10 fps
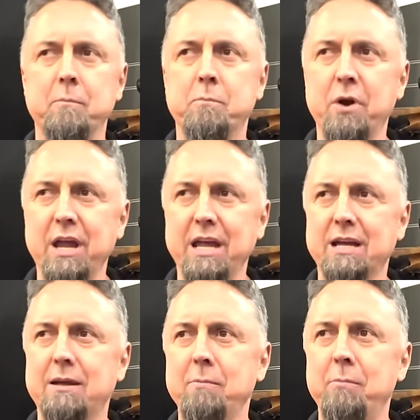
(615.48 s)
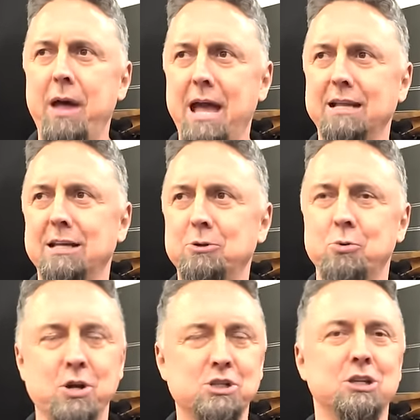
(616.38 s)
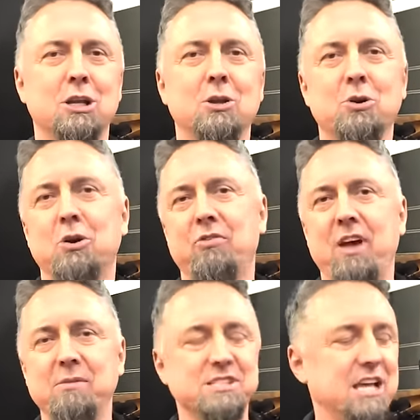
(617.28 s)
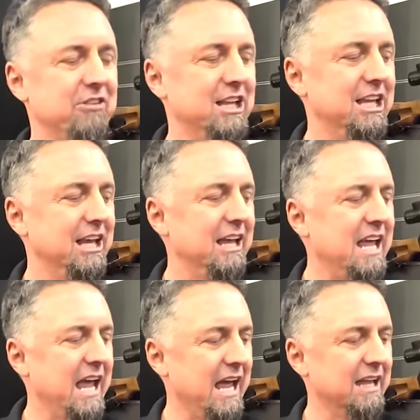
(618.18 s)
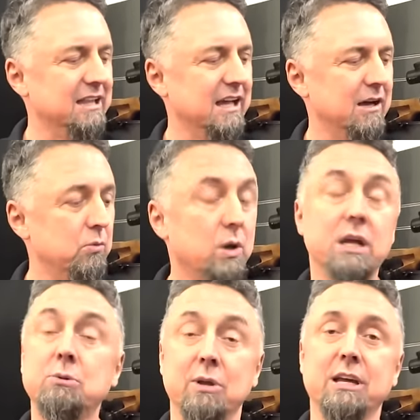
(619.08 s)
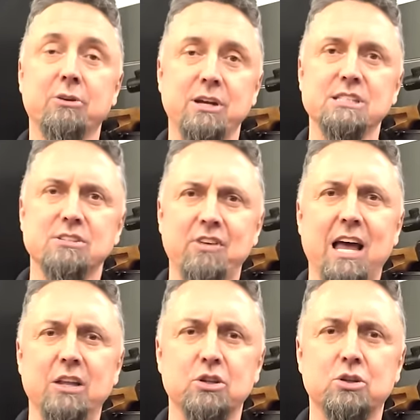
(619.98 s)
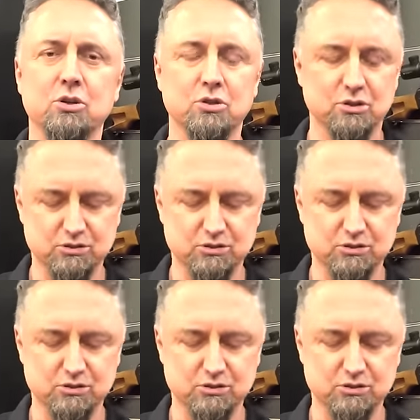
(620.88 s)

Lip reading: bring back that original look of M70, and it will increase the value too.